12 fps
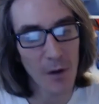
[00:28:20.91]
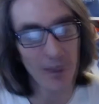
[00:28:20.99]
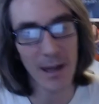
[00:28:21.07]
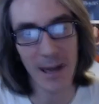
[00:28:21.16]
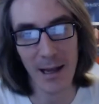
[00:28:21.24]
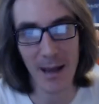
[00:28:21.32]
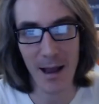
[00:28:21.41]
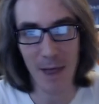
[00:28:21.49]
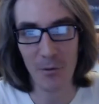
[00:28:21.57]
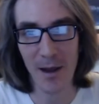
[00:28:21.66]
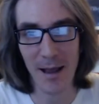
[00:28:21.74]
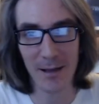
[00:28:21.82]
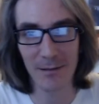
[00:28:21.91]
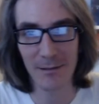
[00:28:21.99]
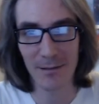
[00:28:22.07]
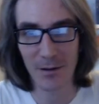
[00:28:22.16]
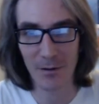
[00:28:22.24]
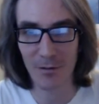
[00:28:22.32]
you know, like I
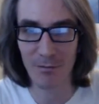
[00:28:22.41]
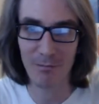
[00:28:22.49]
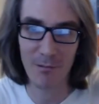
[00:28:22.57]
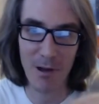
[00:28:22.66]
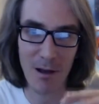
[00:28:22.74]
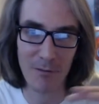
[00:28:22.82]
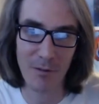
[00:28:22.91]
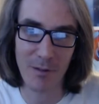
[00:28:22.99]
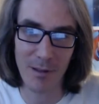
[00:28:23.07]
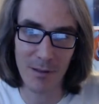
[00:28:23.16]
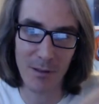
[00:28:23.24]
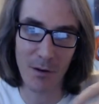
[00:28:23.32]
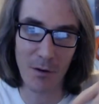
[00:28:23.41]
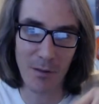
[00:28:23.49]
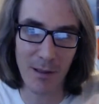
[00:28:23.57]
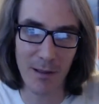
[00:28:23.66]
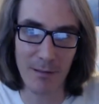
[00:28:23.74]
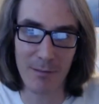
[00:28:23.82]
ran, because obviously,
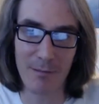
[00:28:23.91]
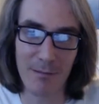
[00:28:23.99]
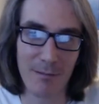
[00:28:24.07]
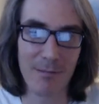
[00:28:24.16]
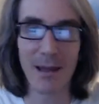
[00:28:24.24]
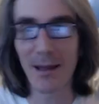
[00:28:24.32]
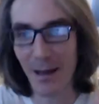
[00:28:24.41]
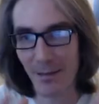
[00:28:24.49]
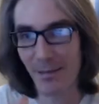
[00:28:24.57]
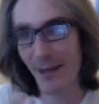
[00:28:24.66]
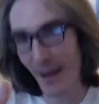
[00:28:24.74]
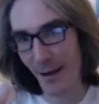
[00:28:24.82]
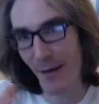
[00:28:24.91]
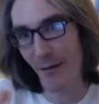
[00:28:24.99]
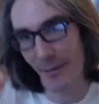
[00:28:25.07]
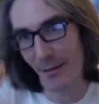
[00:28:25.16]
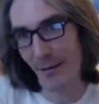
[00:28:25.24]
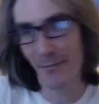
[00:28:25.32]
you know, they cut the
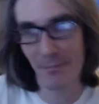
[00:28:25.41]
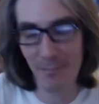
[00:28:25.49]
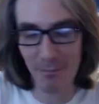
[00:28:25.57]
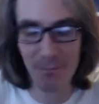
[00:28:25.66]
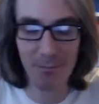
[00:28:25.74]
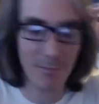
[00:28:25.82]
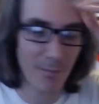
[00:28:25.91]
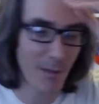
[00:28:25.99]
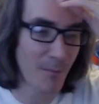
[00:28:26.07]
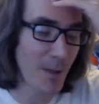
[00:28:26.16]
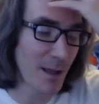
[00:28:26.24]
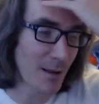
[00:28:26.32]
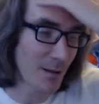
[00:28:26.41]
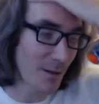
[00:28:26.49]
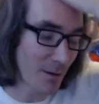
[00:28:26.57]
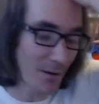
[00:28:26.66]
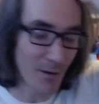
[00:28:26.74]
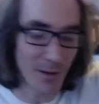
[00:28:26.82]
hair and they
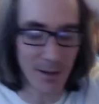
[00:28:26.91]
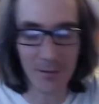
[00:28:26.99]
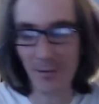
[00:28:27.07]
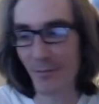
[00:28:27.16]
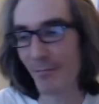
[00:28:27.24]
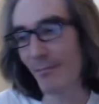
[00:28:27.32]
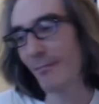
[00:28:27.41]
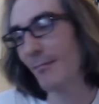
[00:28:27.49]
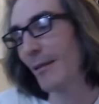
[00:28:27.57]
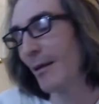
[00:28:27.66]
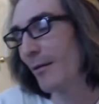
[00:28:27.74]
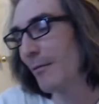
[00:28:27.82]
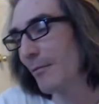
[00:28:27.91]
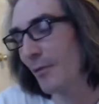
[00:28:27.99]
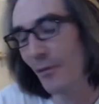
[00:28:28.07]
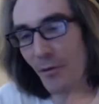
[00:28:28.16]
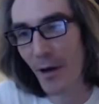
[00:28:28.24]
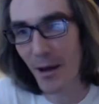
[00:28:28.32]
make it look all nice, and, you
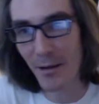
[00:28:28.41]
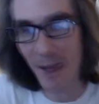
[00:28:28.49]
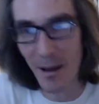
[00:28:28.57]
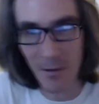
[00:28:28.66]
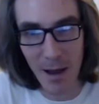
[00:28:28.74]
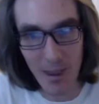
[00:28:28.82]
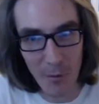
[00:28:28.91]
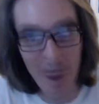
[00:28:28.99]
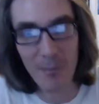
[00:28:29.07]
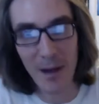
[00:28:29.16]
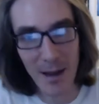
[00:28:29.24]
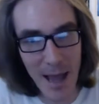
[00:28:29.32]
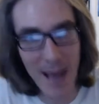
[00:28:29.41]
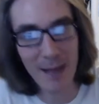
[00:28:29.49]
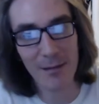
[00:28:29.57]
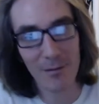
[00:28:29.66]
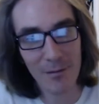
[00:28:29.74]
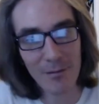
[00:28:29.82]
know, so I ran
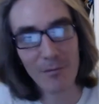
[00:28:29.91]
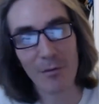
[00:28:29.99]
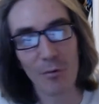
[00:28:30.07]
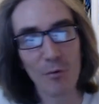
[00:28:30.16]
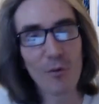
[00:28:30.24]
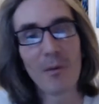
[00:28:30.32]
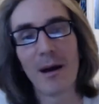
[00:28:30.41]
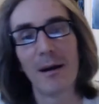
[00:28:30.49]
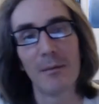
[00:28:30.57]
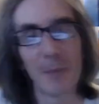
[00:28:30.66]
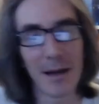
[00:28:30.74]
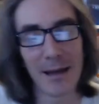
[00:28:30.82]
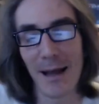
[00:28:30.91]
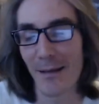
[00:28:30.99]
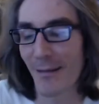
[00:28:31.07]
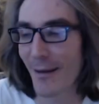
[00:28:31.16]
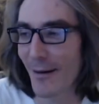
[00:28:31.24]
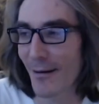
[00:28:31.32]
my hands through
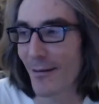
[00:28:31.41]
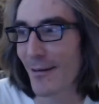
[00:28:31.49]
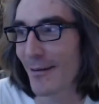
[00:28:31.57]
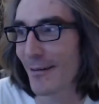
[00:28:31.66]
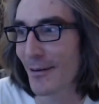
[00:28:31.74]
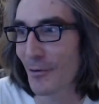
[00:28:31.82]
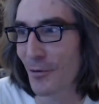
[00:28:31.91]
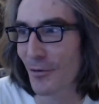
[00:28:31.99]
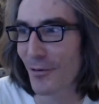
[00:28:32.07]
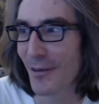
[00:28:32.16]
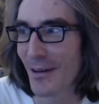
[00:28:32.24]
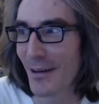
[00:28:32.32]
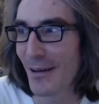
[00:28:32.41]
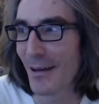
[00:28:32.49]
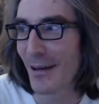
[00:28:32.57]
my dad's hair there, and